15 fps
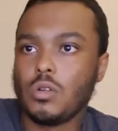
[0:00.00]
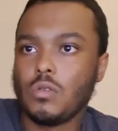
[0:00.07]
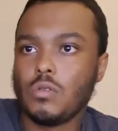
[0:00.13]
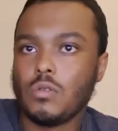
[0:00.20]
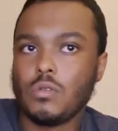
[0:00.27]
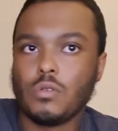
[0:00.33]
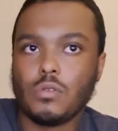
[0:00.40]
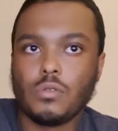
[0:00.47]

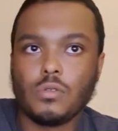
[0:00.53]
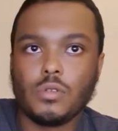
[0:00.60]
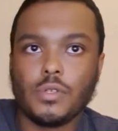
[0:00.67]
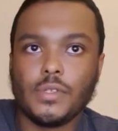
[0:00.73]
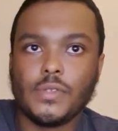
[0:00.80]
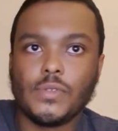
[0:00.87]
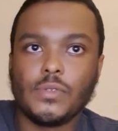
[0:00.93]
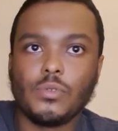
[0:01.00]

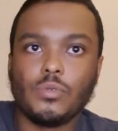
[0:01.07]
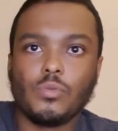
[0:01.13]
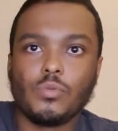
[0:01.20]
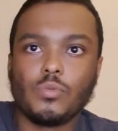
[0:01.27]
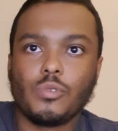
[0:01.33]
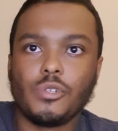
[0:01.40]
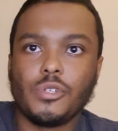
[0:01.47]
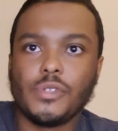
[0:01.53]
Let's see,
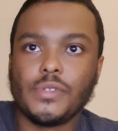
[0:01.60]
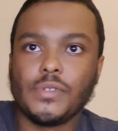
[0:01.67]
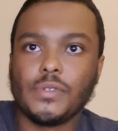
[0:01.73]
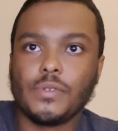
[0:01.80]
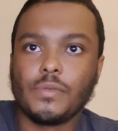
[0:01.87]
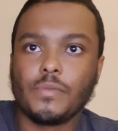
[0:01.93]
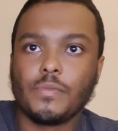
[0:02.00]
where is it?